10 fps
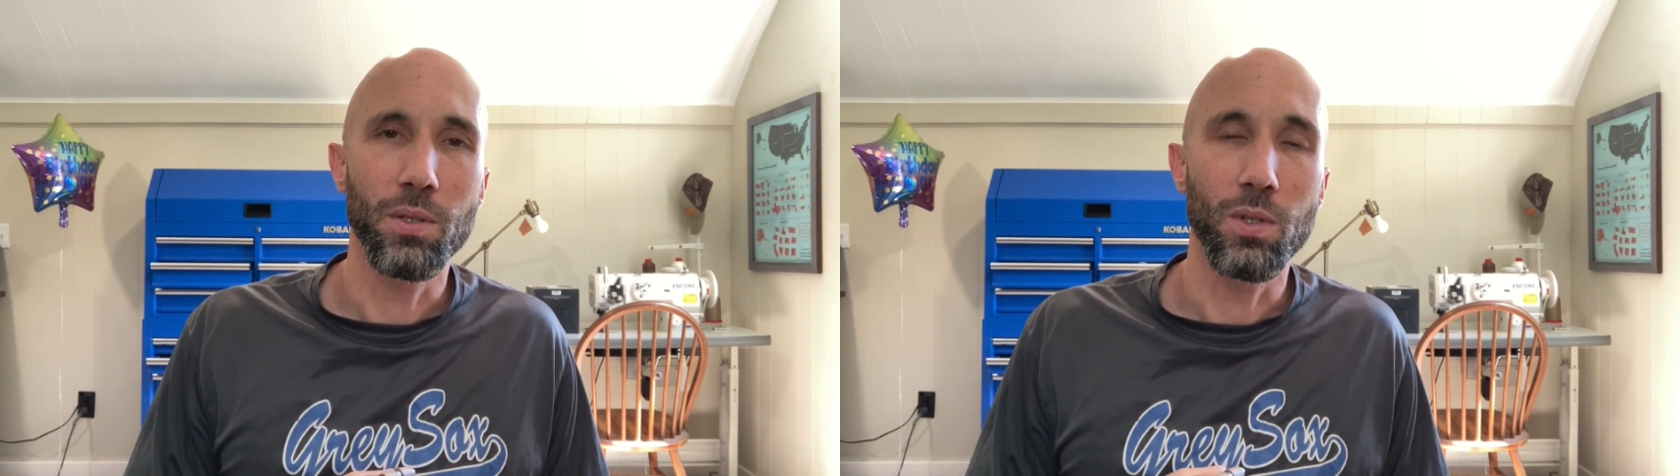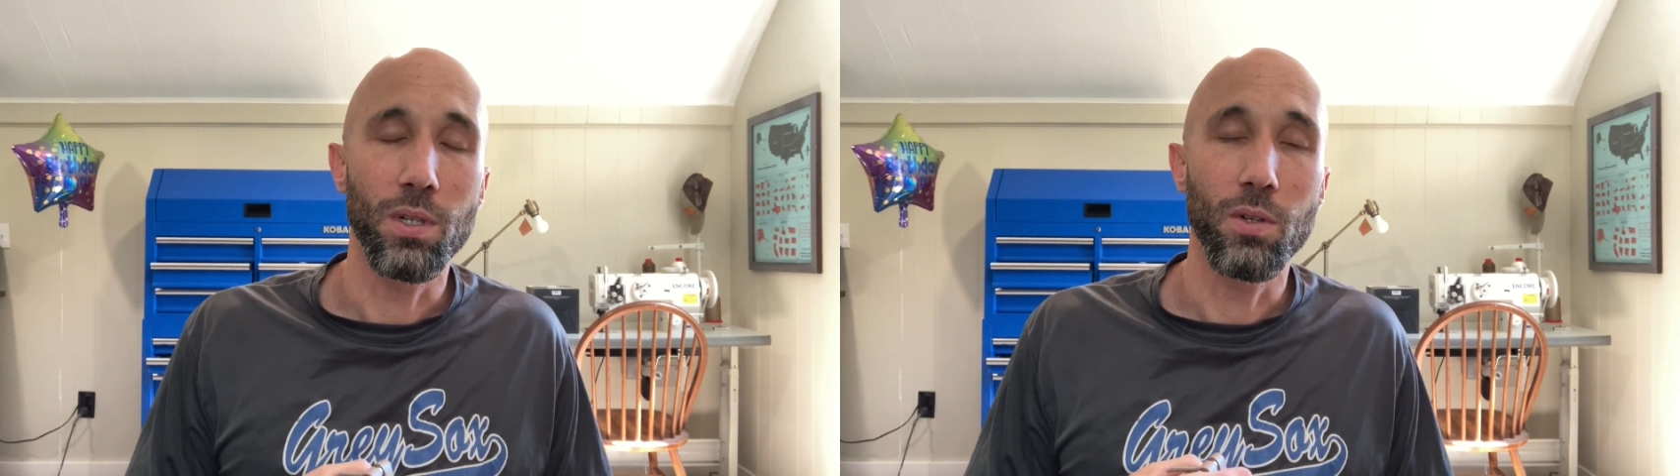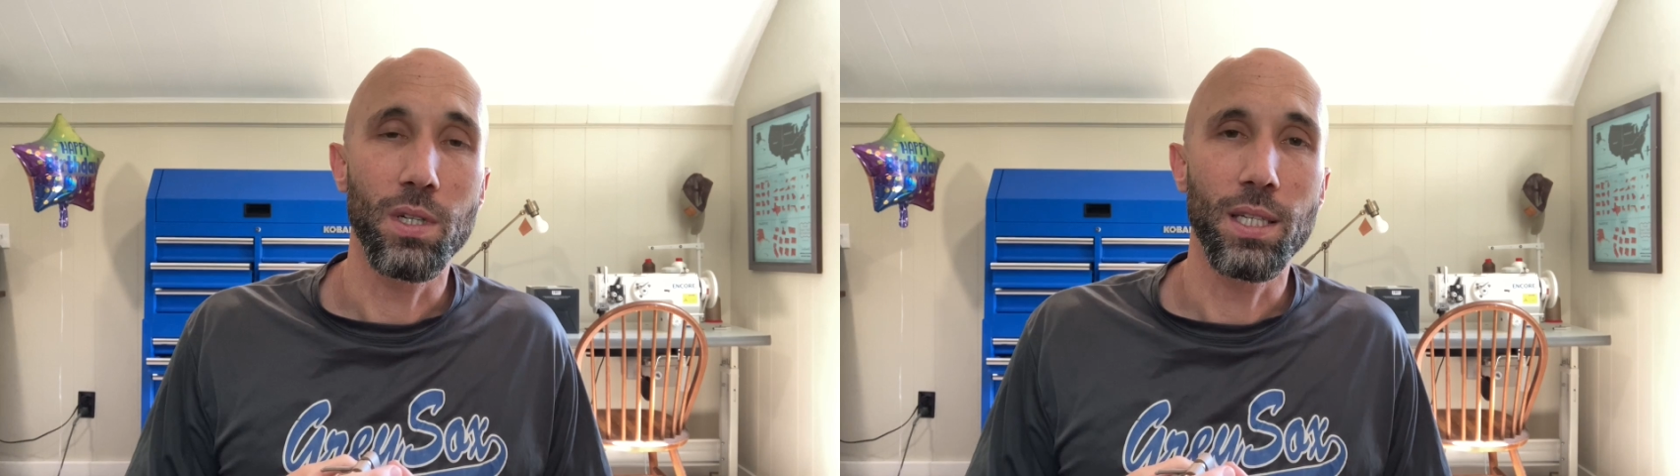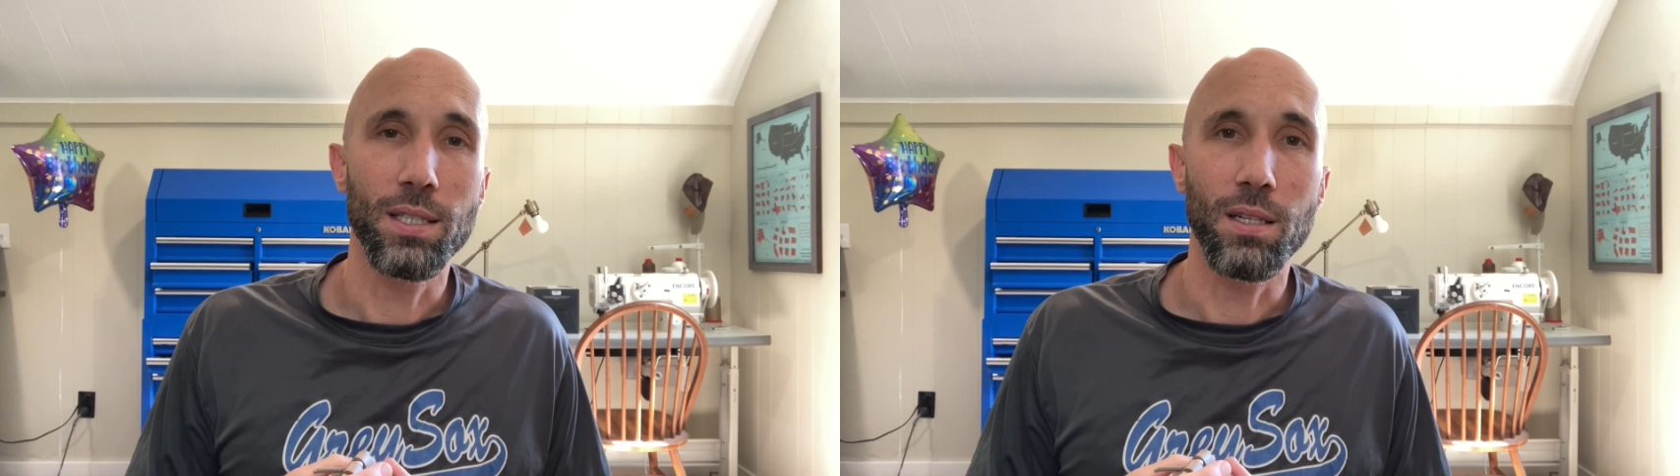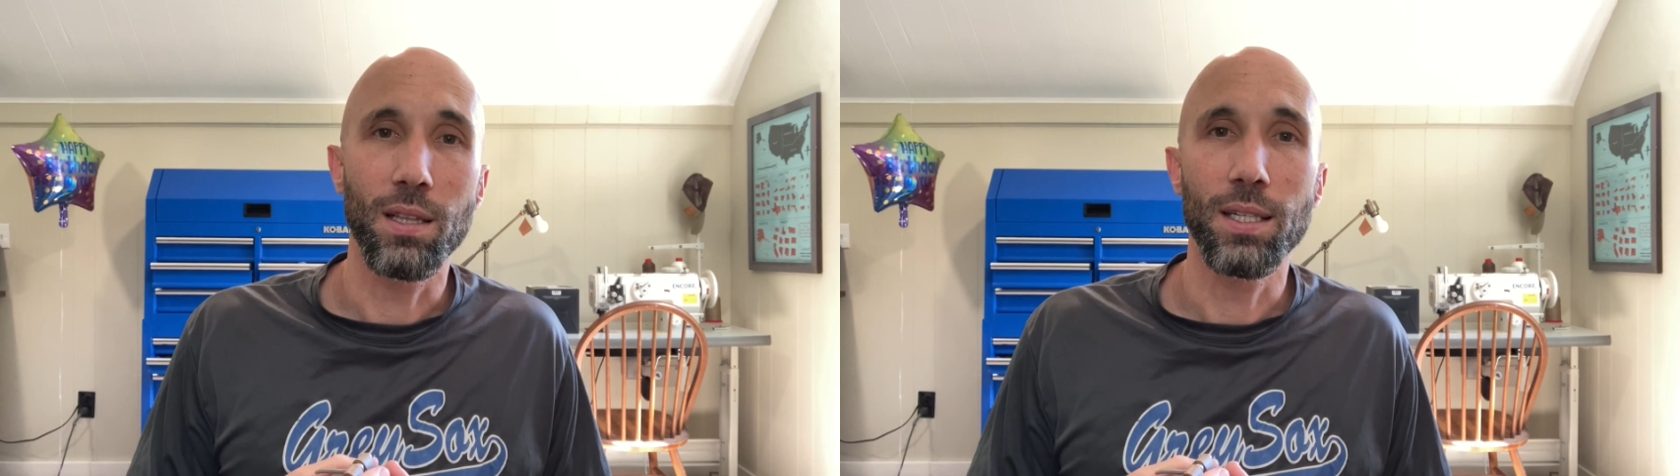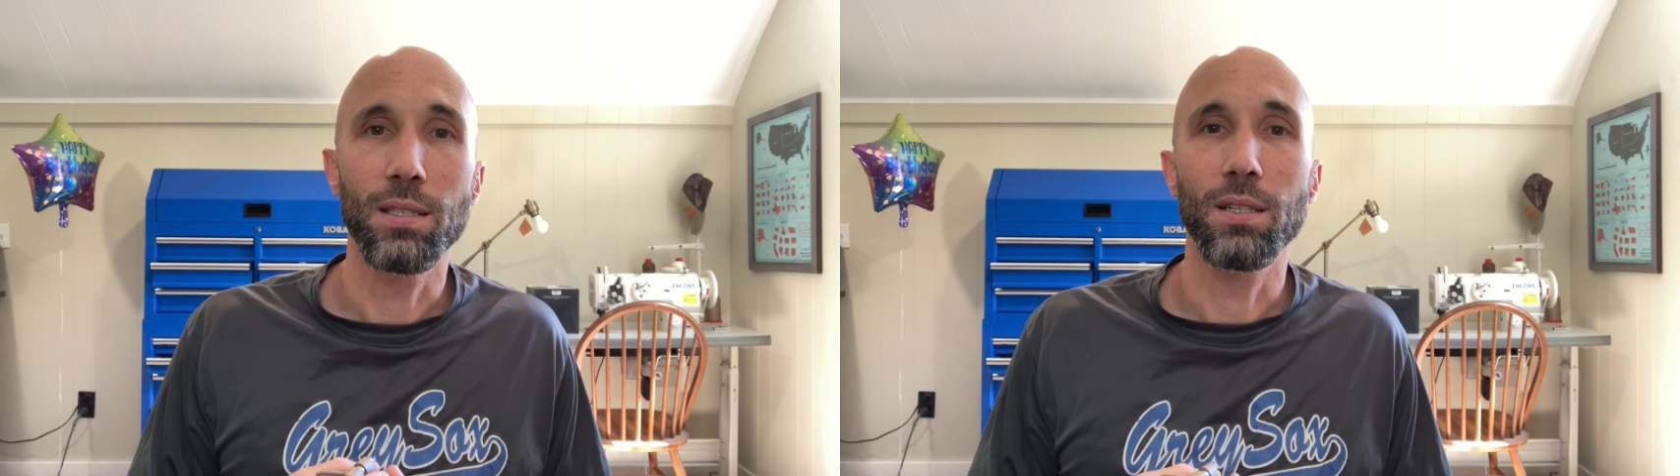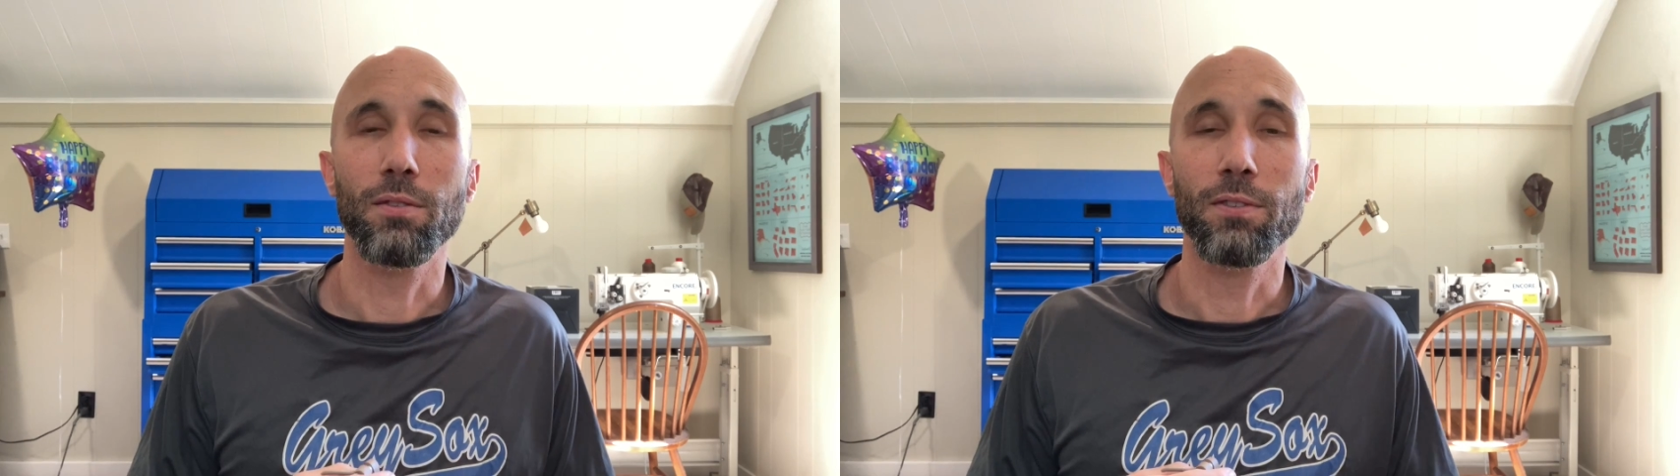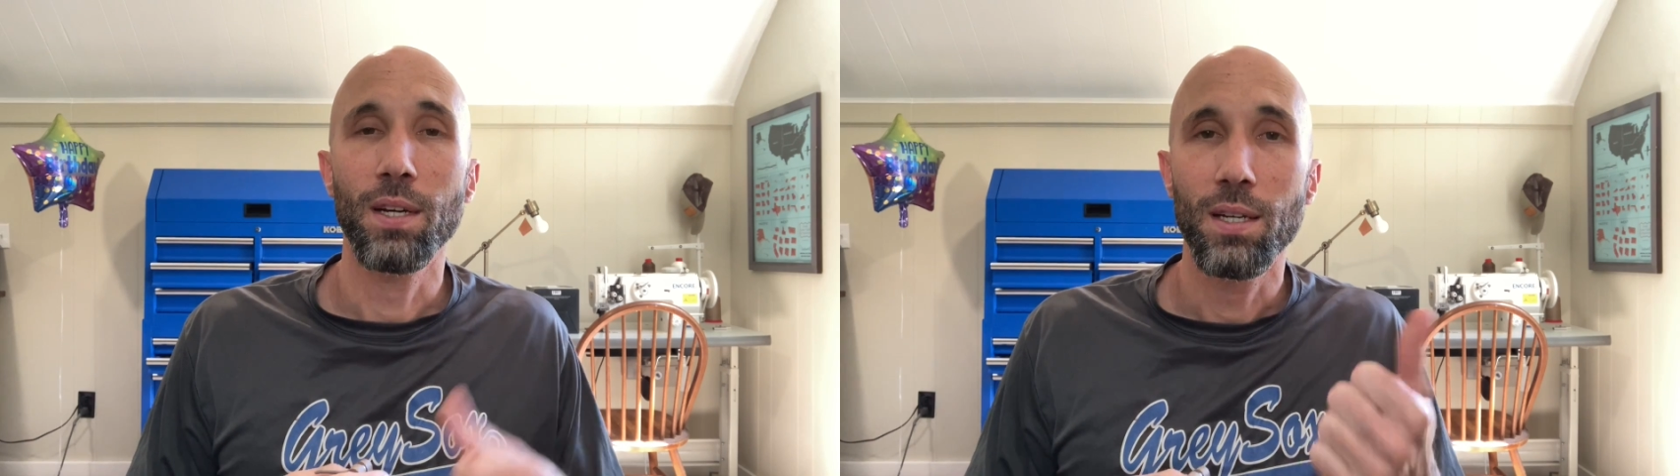or at least a list
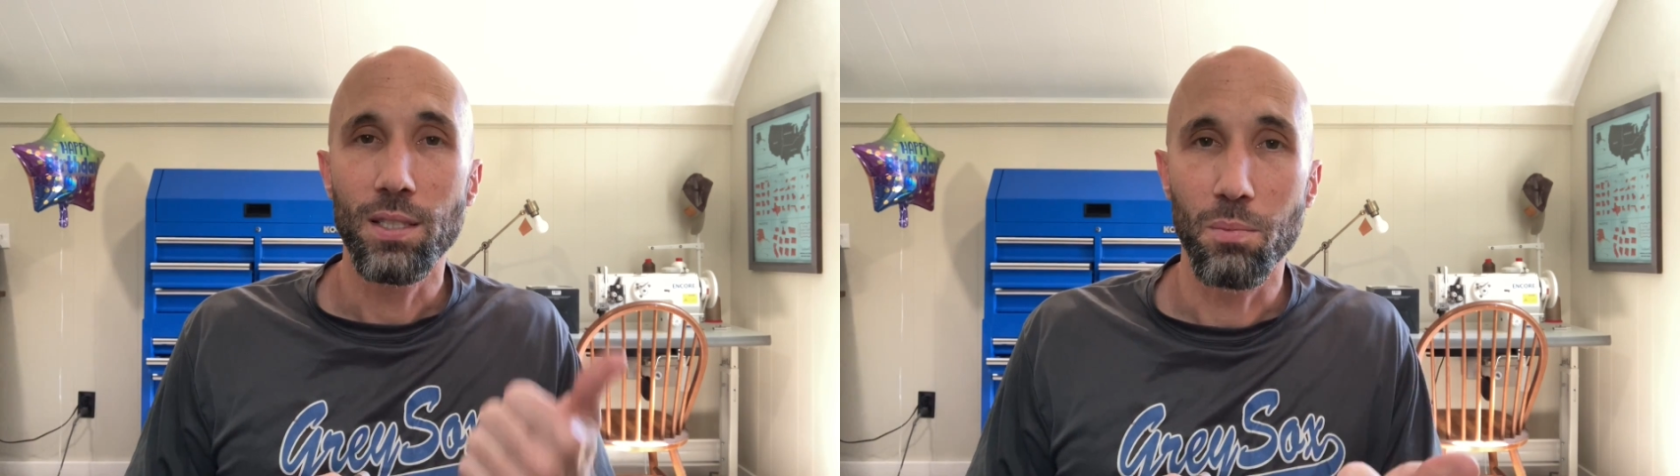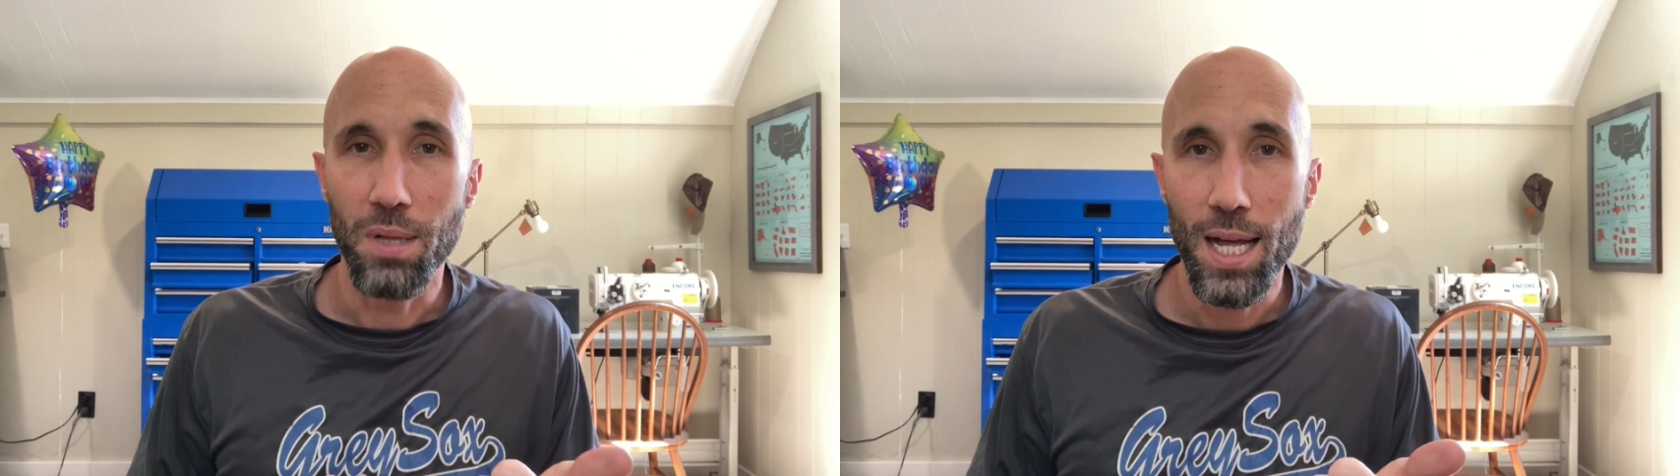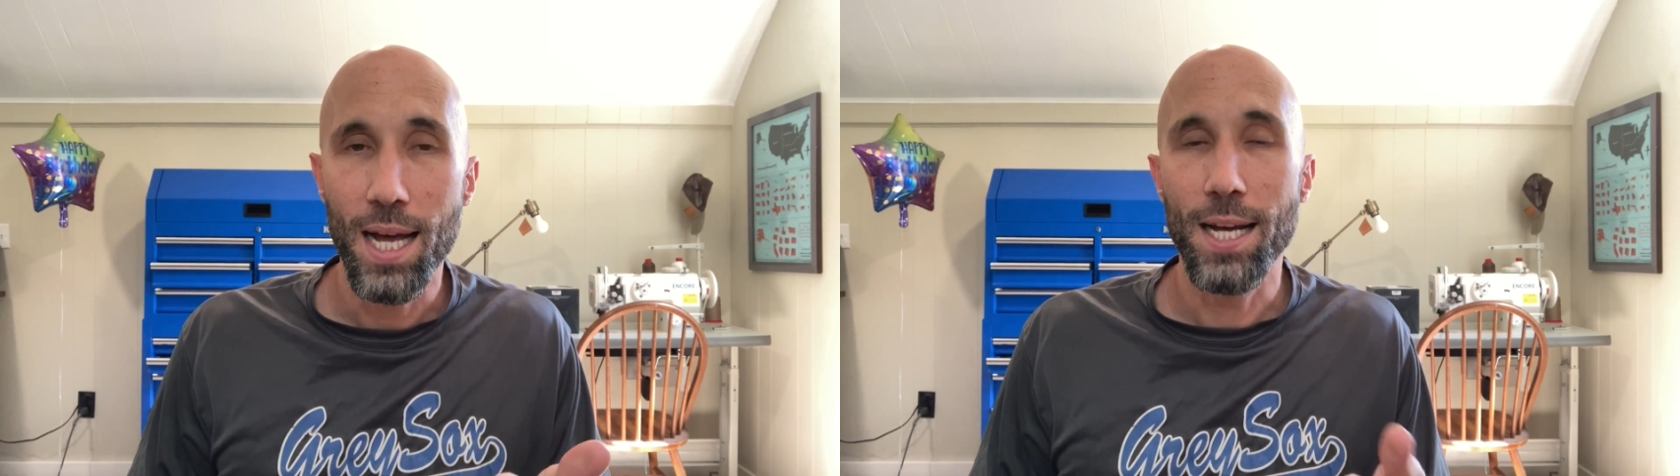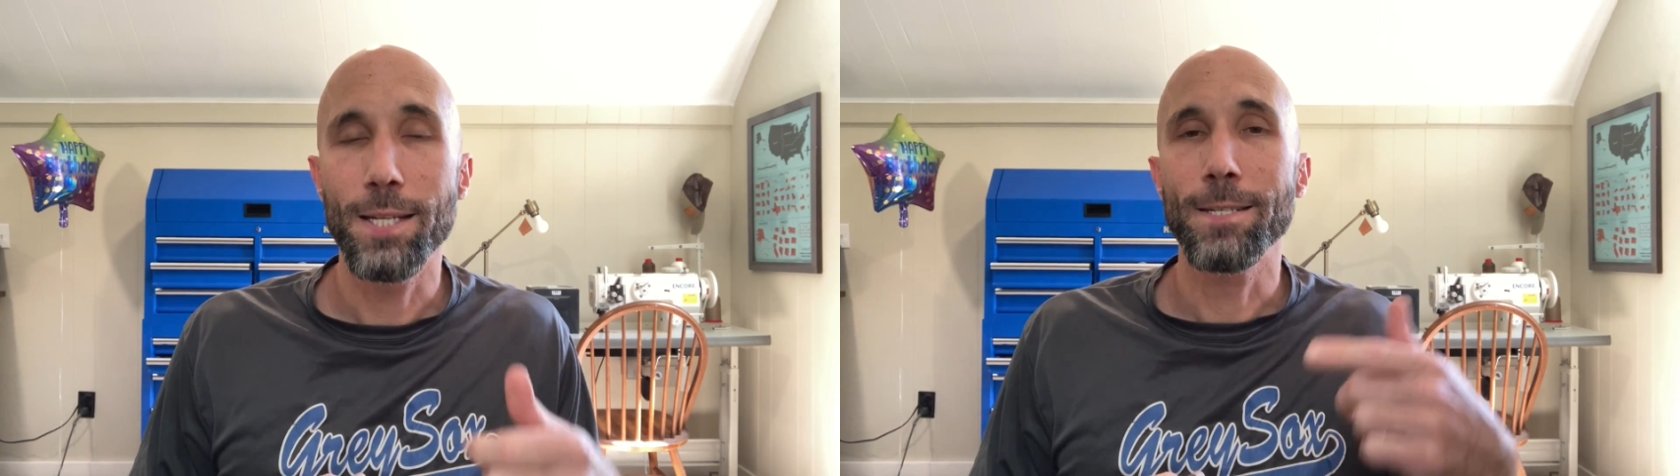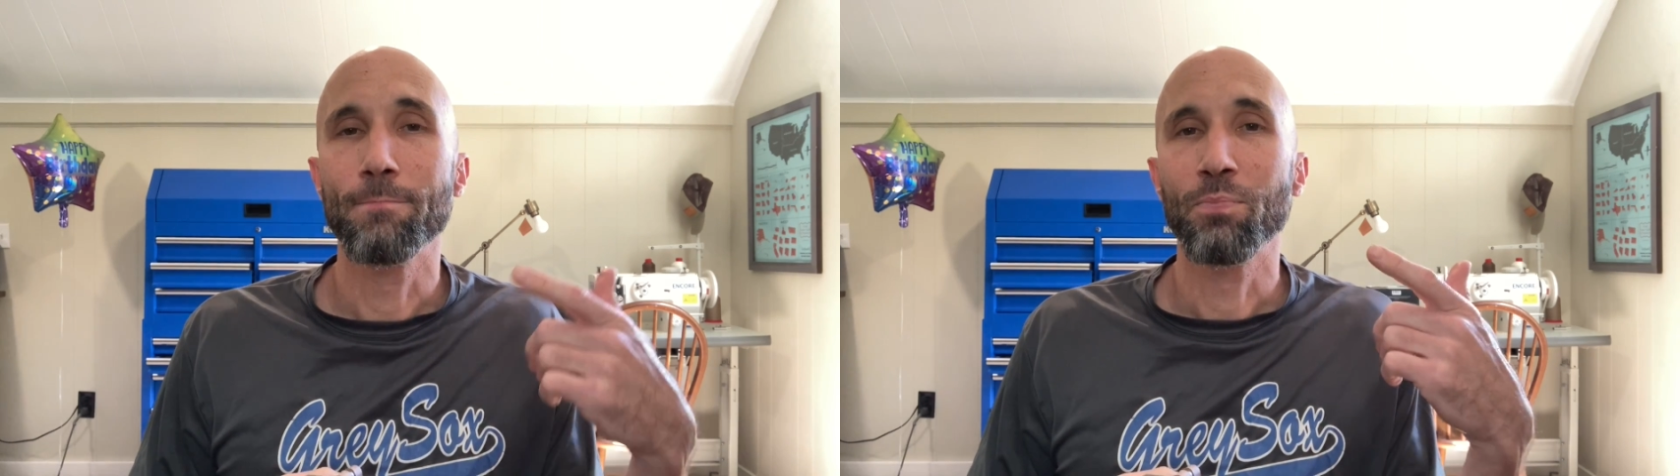of supplies